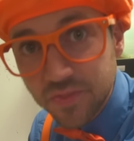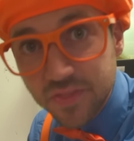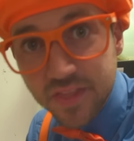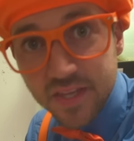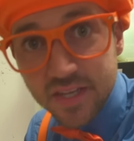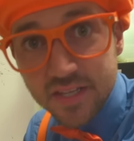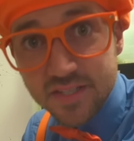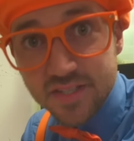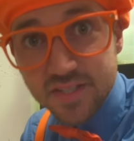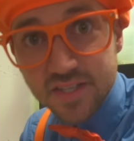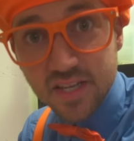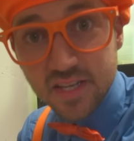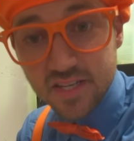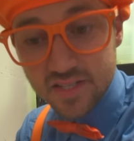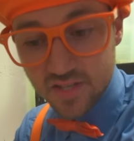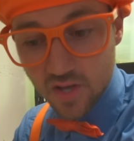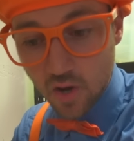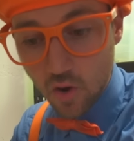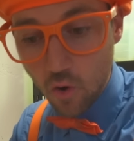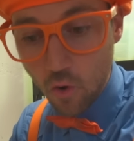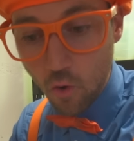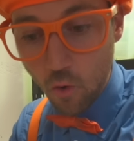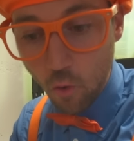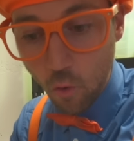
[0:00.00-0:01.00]
this is
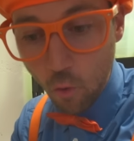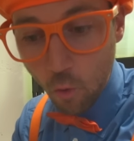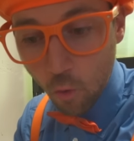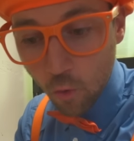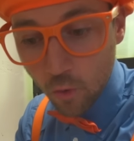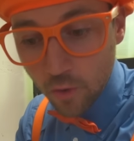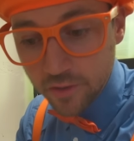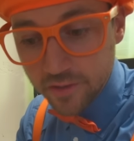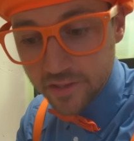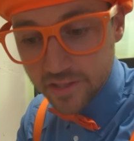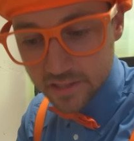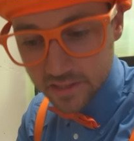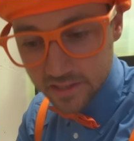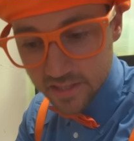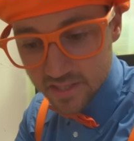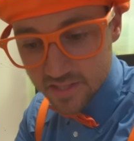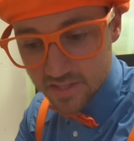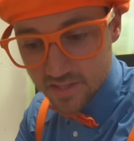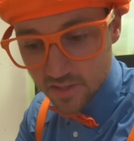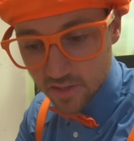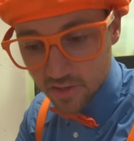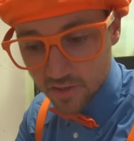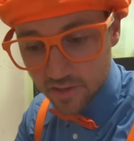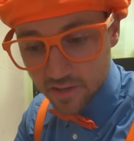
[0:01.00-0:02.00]
a horned
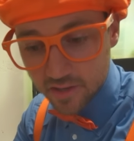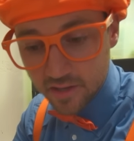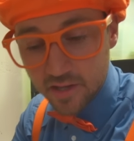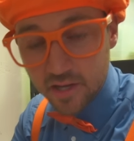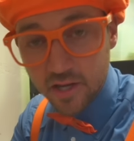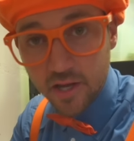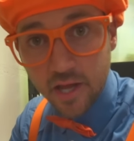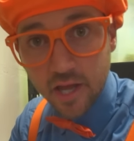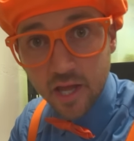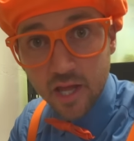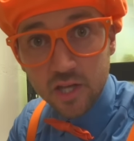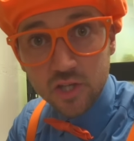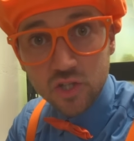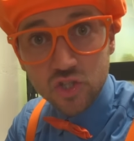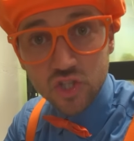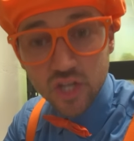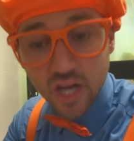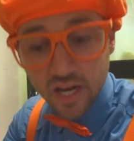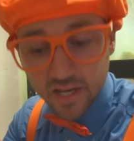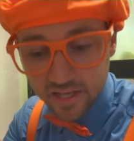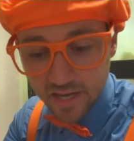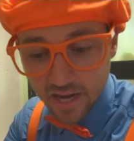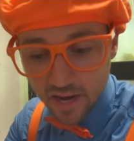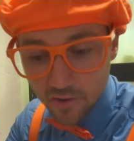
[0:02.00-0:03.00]
lizard.
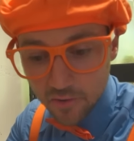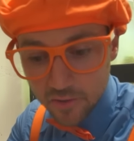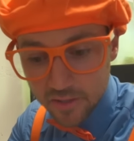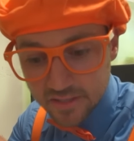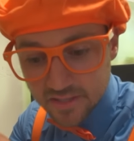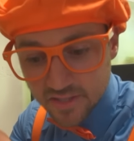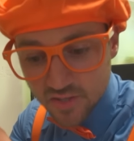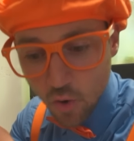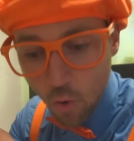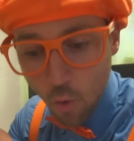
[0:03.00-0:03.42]
Check out its